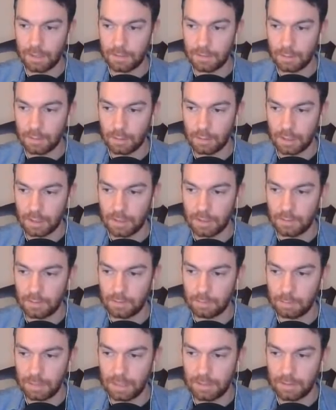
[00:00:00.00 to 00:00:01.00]

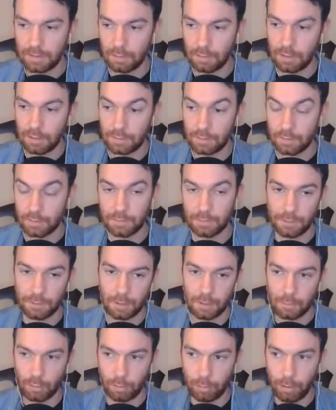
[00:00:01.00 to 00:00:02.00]
Turkey's military is just
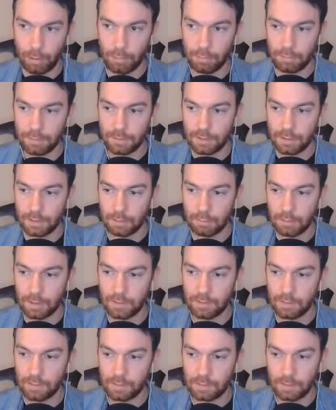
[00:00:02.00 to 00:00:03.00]
far more powerful than
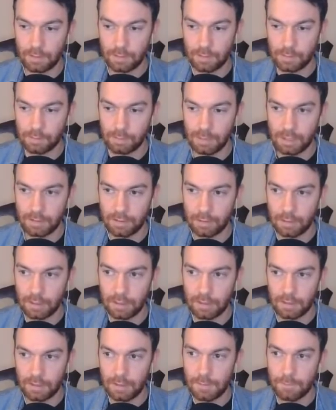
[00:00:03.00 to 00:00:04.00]
Greece's
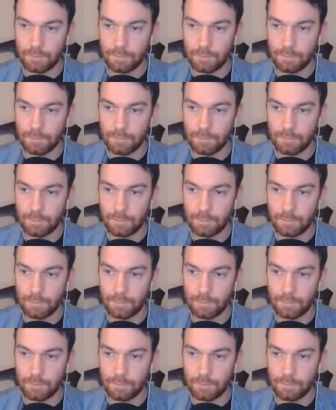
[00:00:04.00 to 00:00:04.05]
military?